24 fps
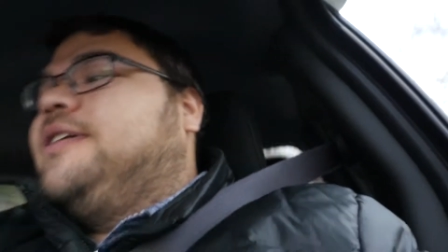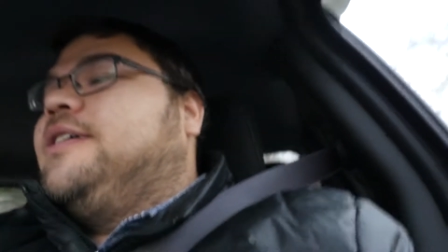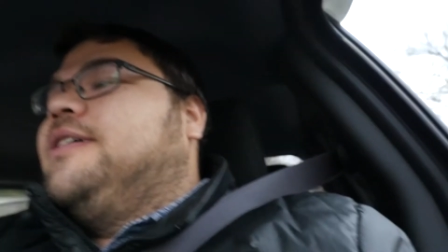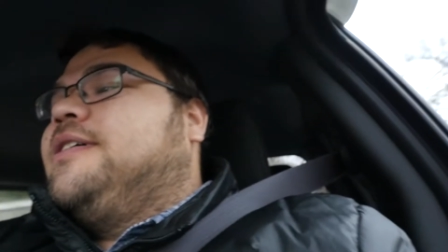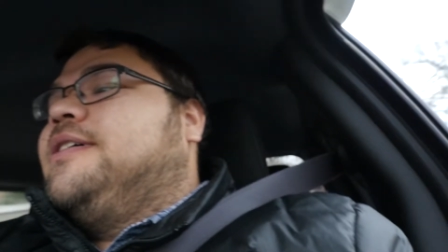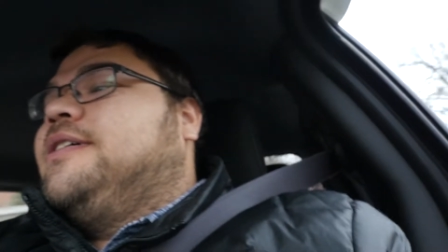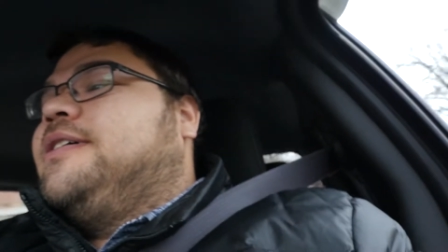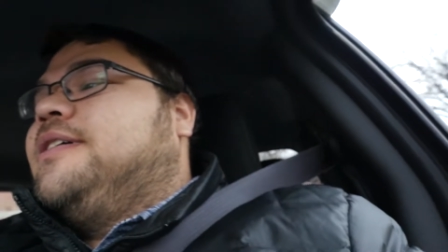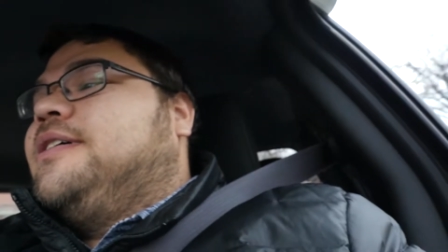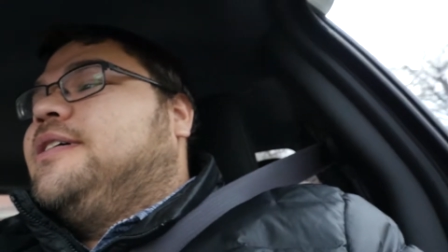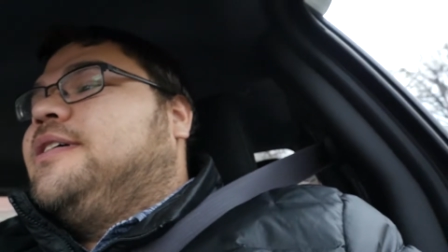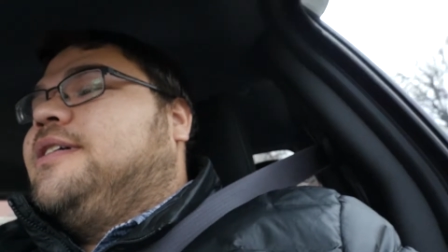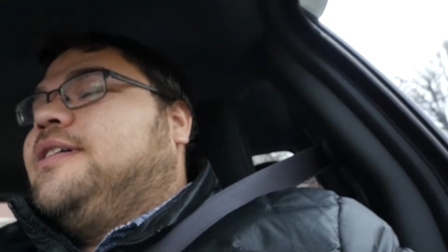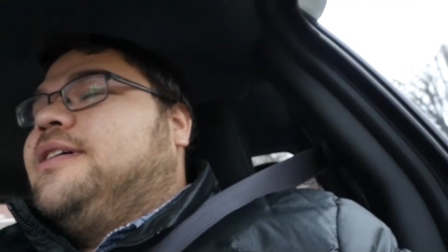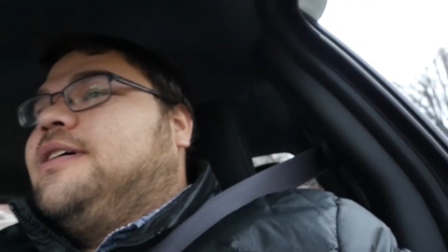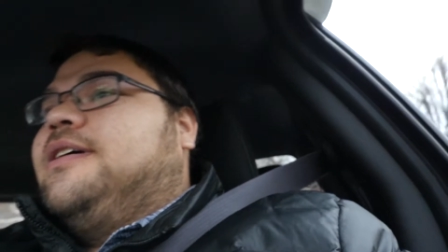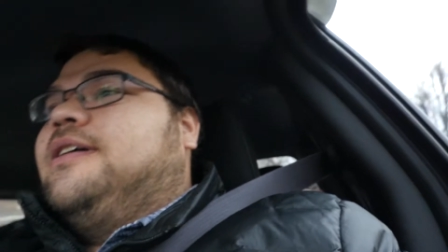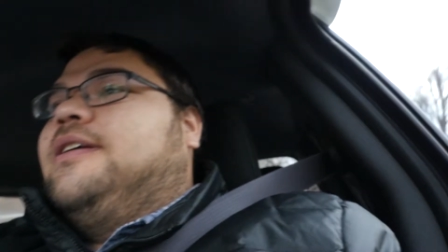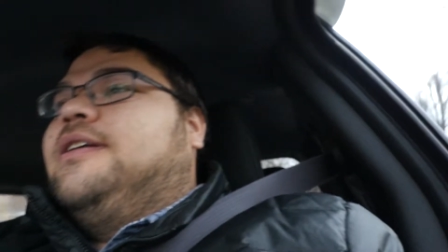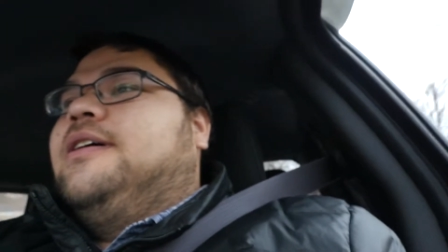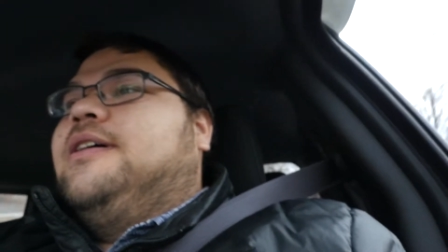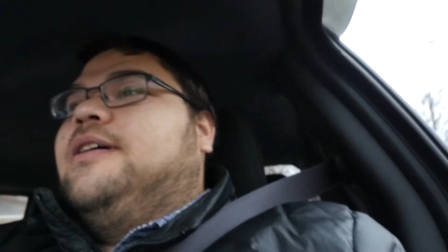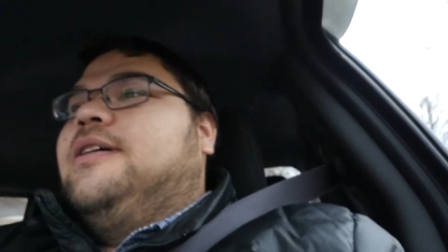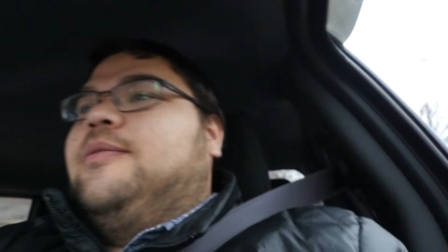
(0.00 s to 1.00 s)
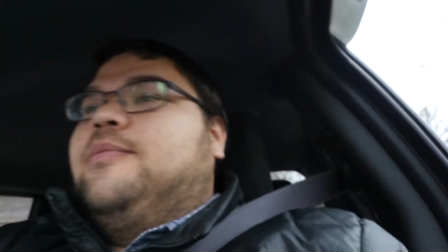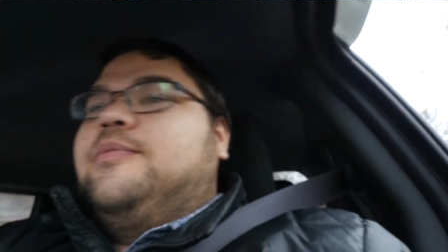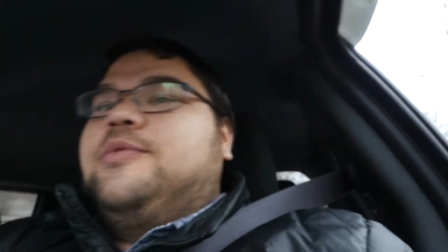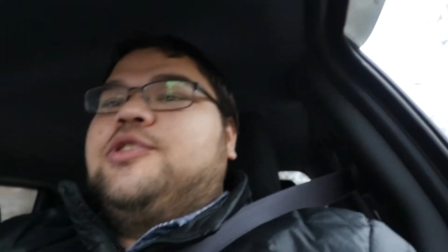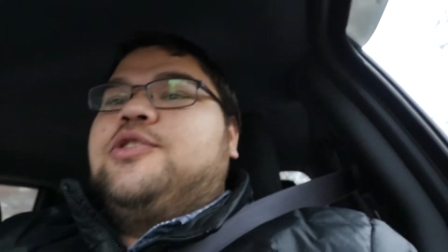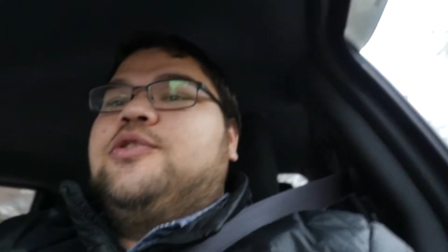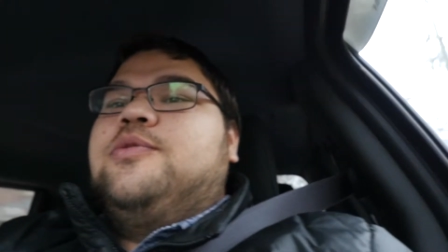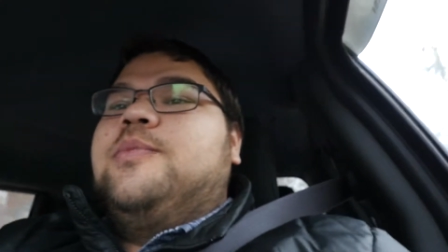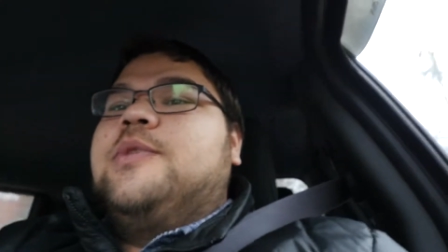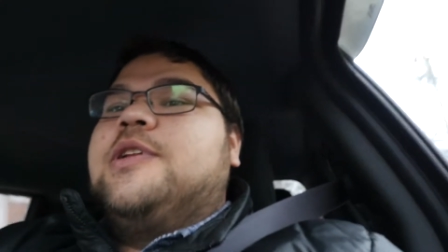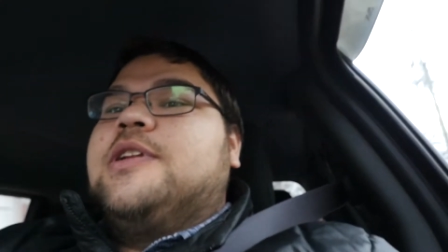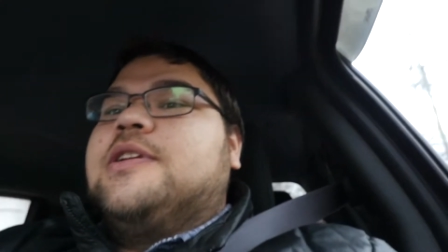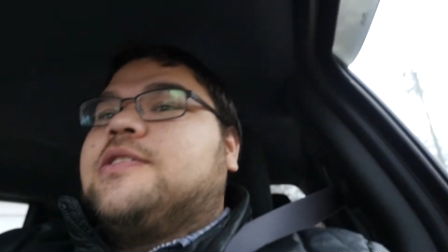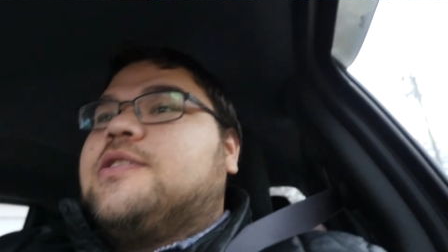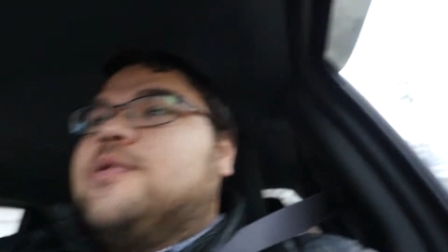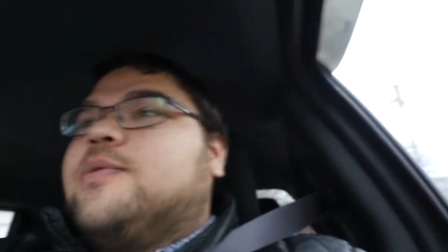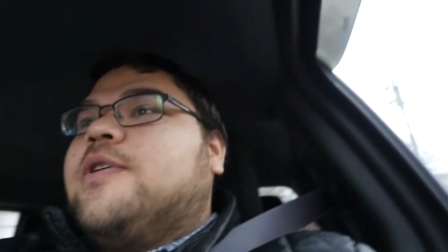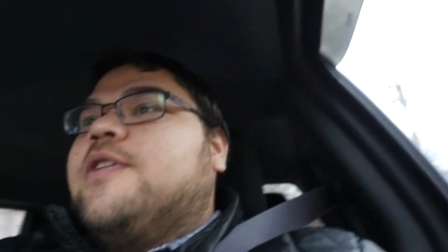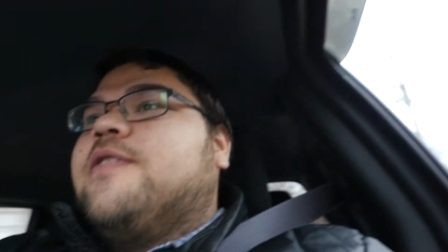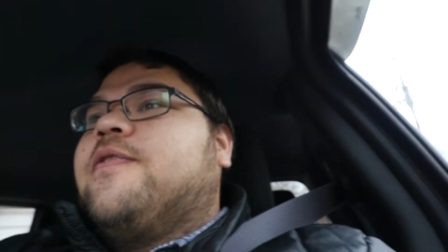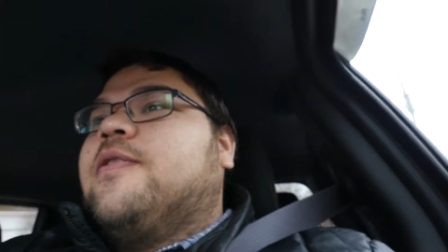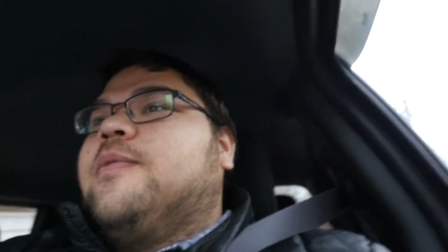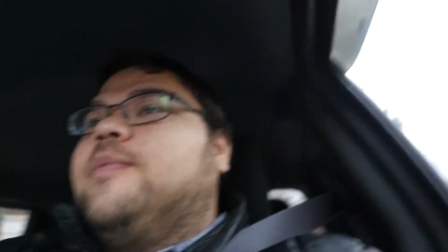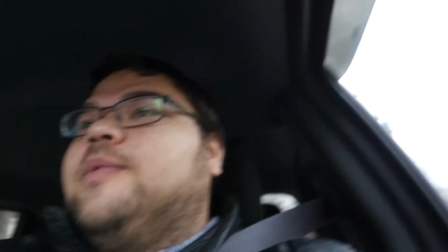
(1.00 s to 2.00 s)
and I am two minutes
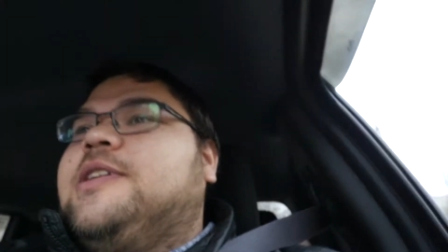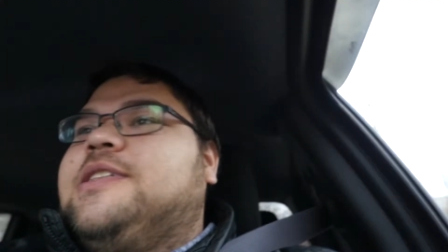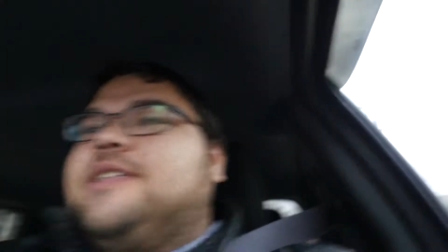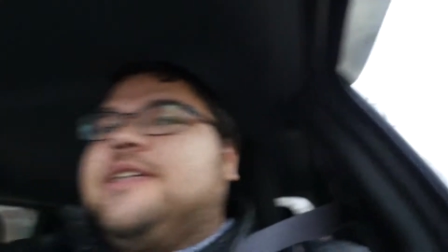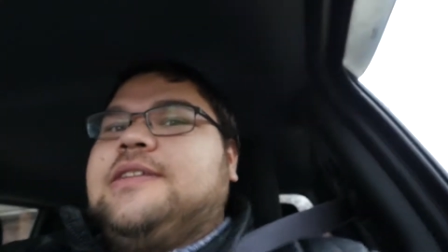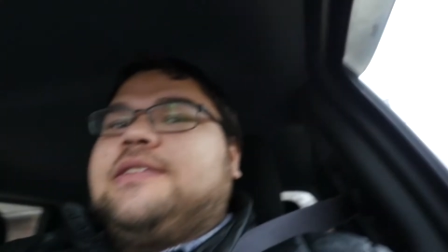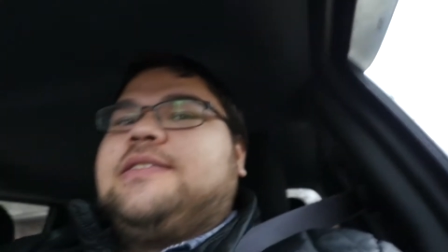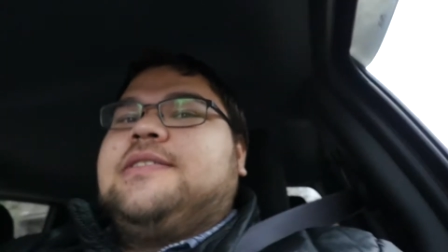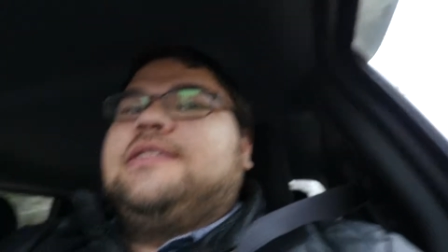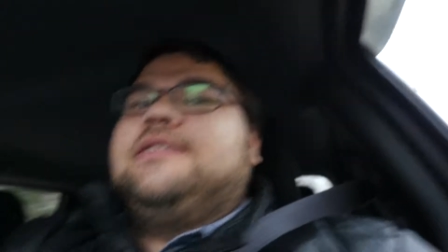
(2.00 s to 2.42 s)
away from the test